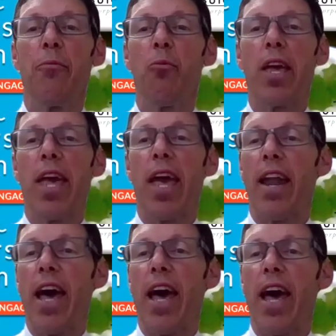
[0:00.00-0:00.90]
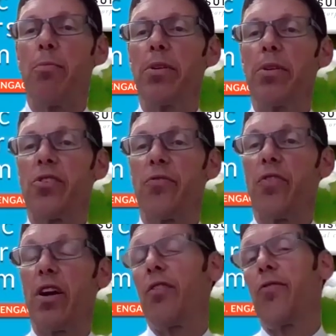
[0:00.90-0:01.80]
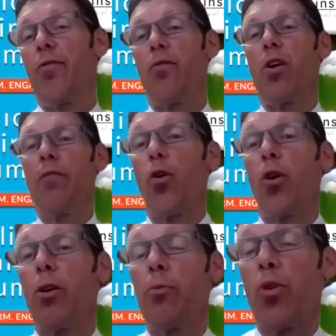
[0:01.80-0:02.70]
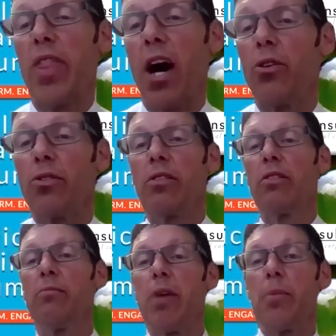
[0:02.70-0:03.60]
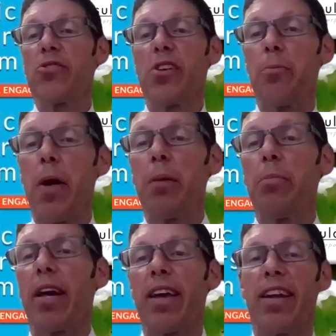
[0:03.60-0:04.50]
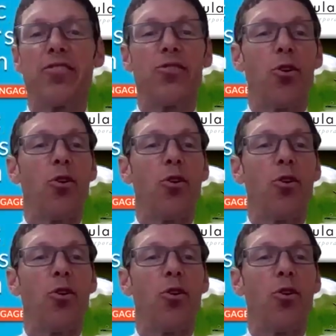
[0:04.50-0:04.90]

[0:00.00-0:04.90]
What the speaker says: We can't have a public affair forum without members of the public, and it's so